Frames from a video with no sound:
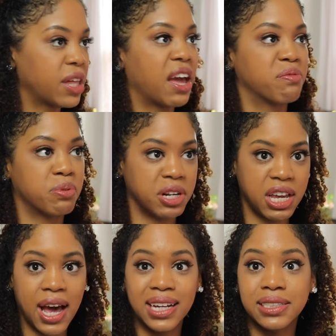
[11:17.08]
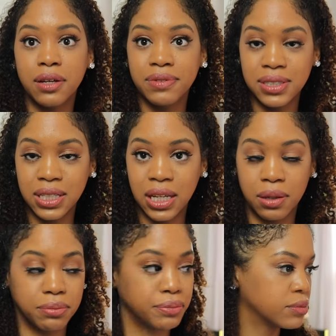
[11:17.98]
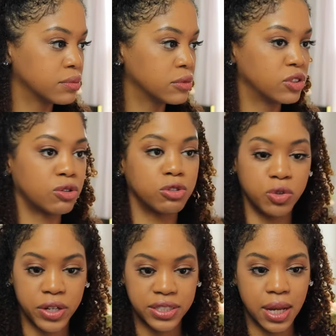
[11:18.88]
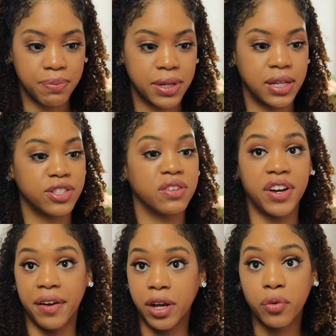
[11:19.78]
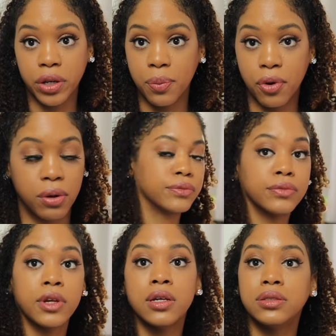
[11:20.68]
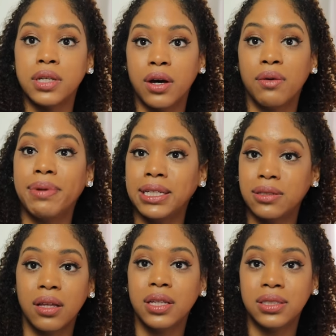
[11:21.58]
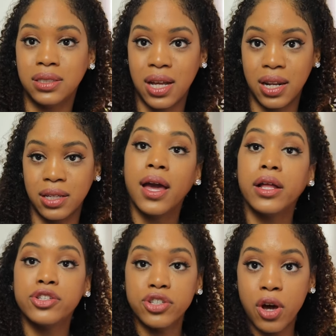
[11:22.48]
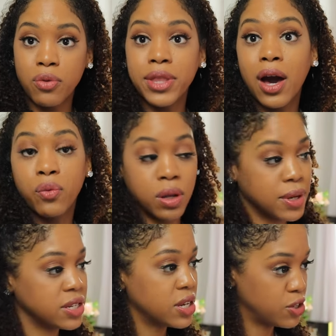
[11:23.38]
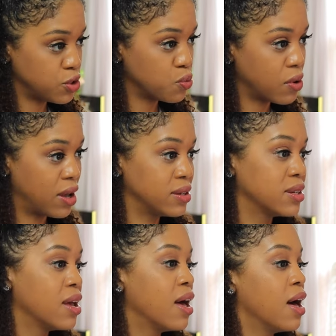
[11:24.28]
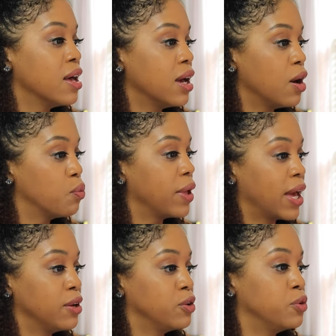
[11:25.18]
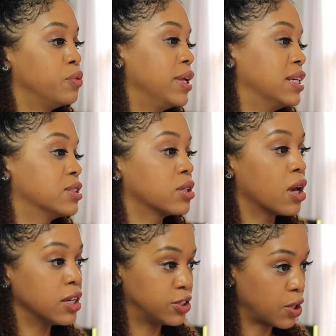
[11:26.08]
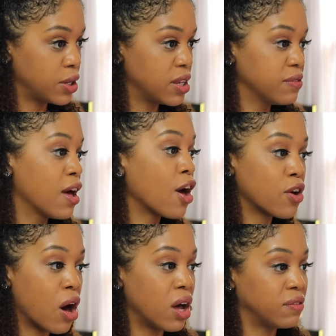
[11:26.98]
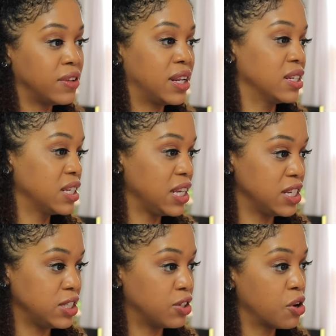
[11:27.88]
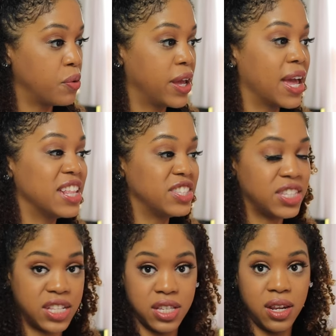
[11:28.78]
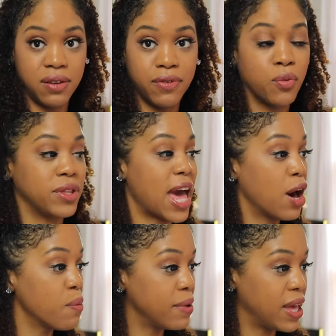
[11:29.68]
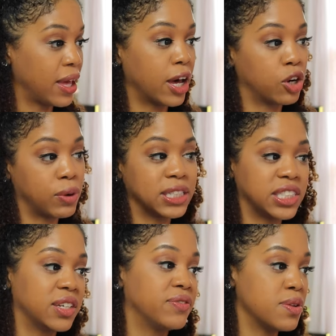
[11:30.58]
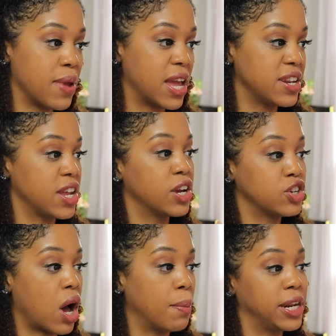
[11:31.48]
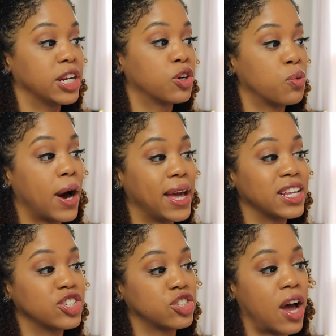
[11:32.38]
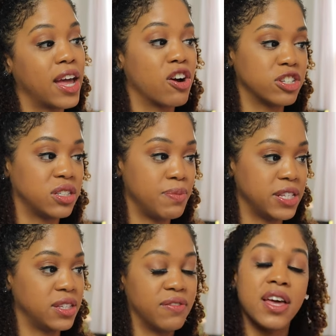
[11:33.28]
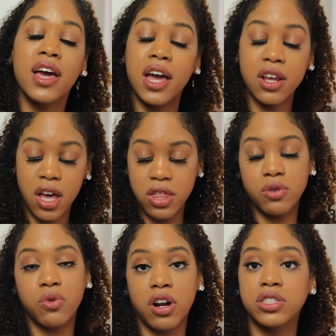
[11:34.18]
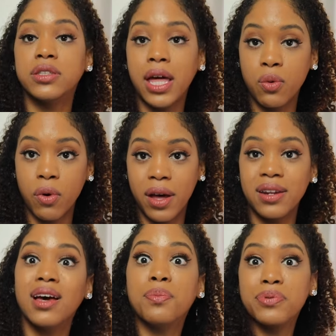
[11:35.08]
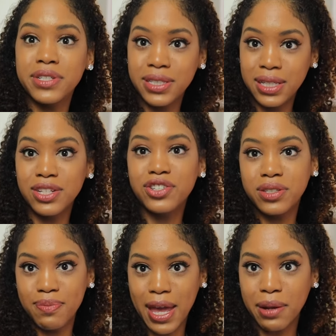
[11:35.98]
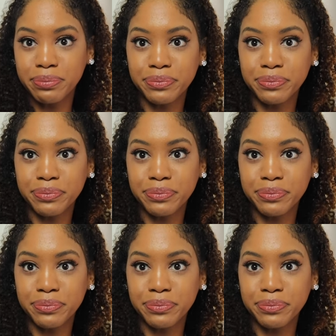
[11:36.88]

They have pretty high self-esteem, social acceptance, they're very agreeable. So based on this study, it's shown that women tend to want a man who is assertive, confident, easygoing, and sensitive without being aggressive, demanding, dominant, quiet, shy, or submissive. In other words, they want a prestigious man,